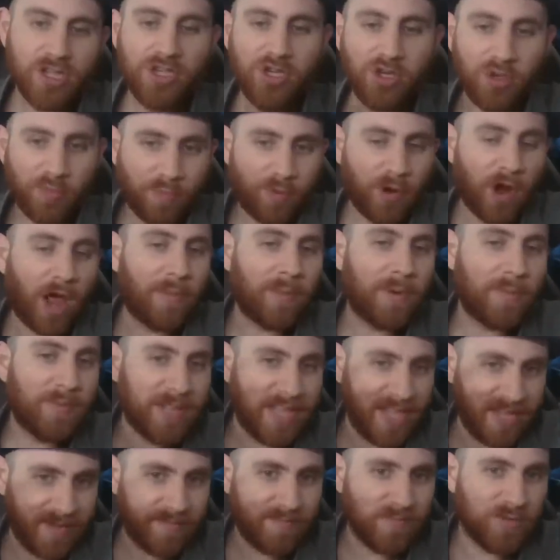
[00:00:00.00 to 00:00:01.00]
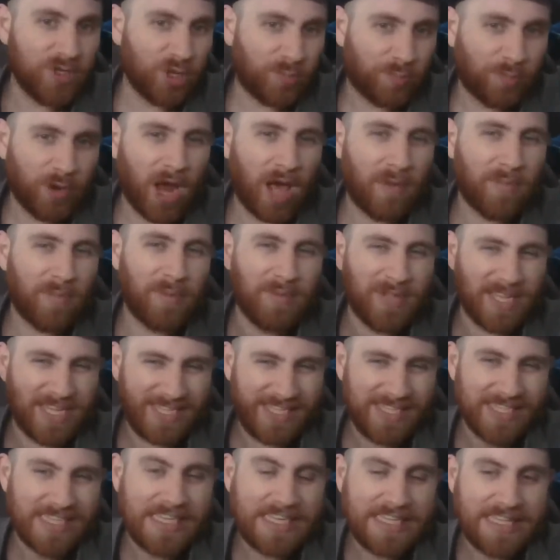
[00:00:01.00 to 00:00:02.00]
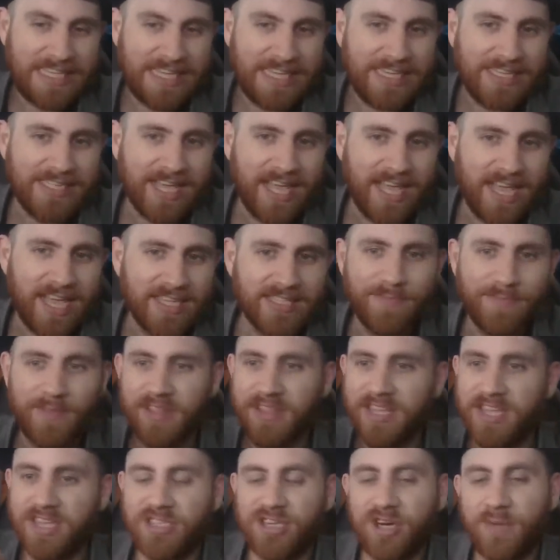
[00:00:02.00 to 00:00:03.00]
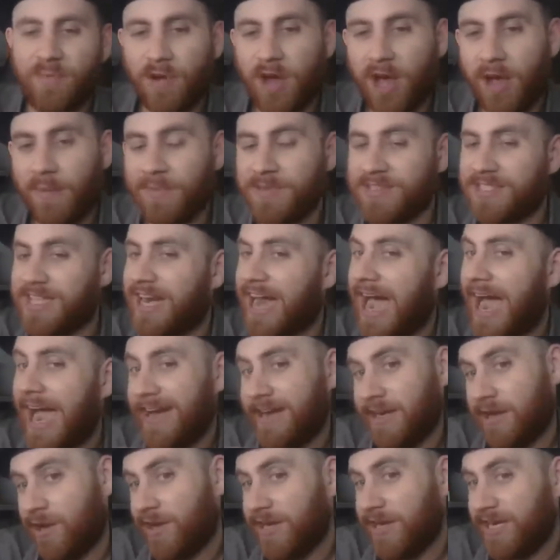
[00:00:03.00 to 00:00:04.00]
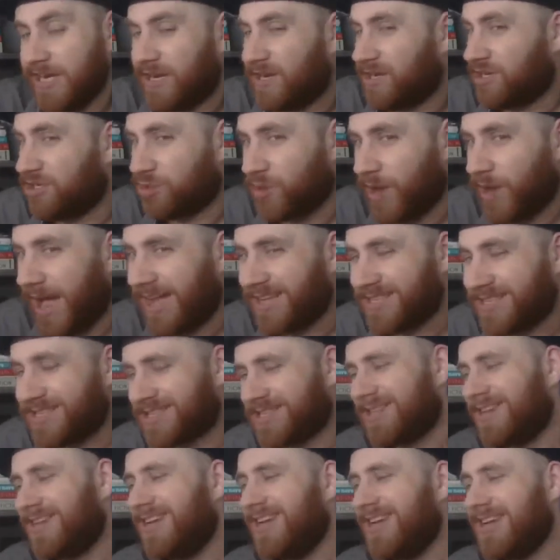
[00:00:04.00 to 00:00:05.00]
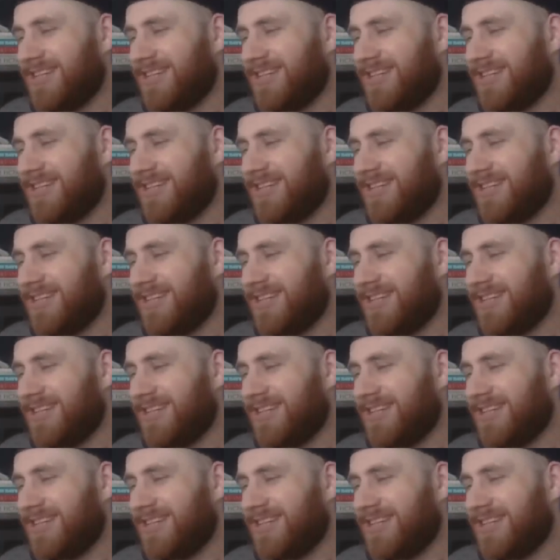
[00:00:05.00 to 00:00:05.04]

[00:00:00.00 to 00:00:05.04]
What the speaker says: You'll probably see these things, but these are problems that I know I need to address.